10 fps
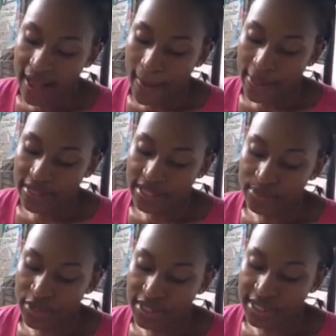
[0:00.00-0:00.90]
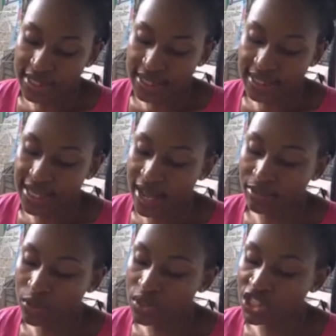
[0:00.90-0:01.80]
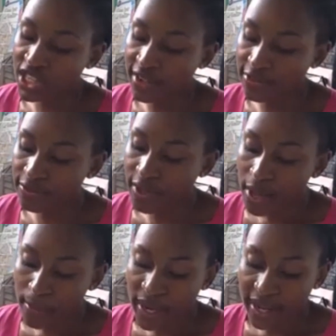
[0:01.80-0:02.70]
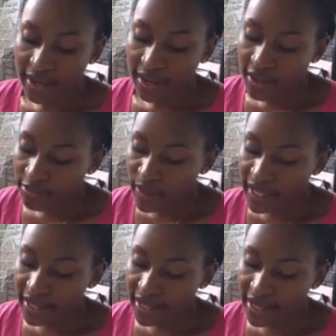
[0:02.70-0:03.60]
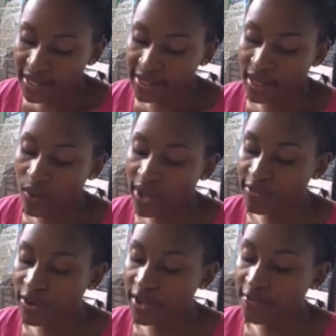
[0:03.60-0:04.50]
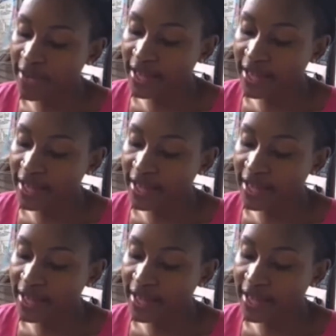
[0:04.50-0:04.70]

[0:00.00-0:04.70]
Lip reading: This person says, I am no chef, but I love baking cakes. However, I find